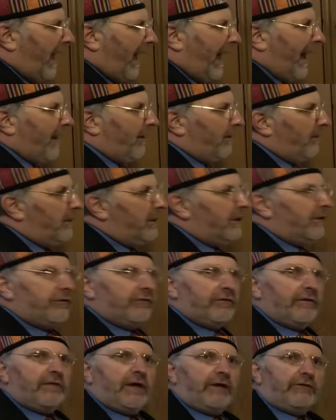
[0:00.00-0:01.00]
how
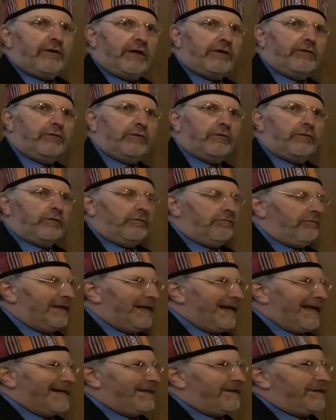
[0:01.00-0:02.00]
civilizations were
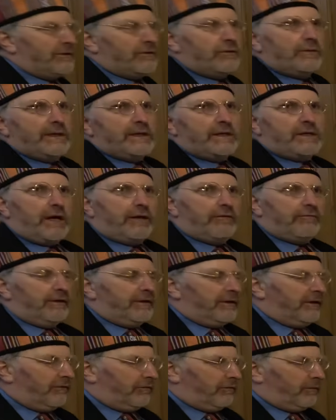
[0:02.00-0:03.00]
related to each other
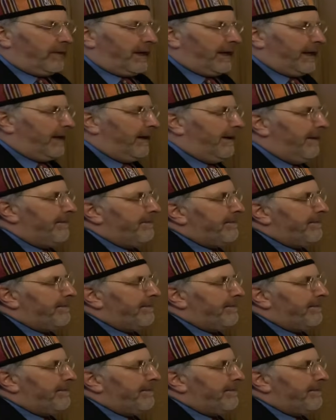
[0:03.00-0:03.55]
in this way,